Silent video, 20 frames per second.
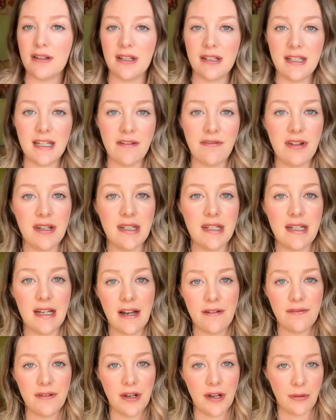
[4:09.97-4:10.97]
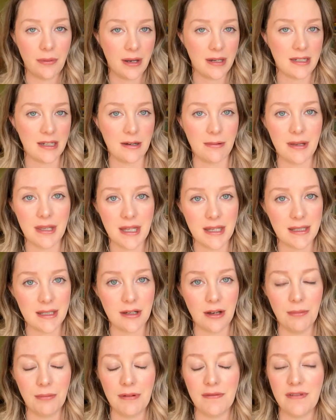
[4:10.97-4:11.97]
The DVD, I have no idea where that's
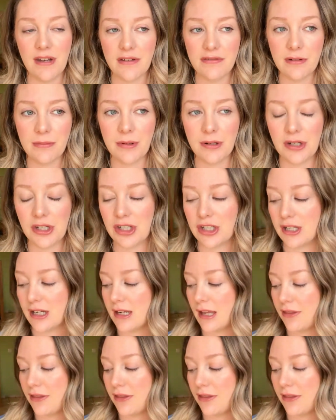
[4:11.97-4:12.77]
gone. We've never watched it.